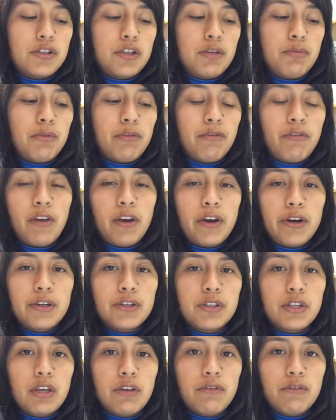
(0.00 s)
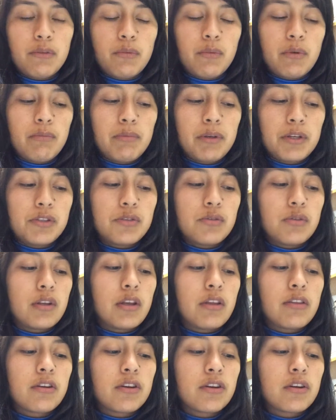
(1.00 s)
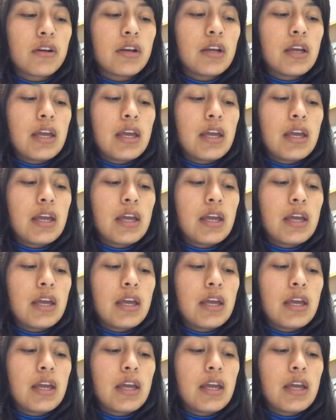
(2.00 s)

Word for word: cheaper fare to get from one place to another.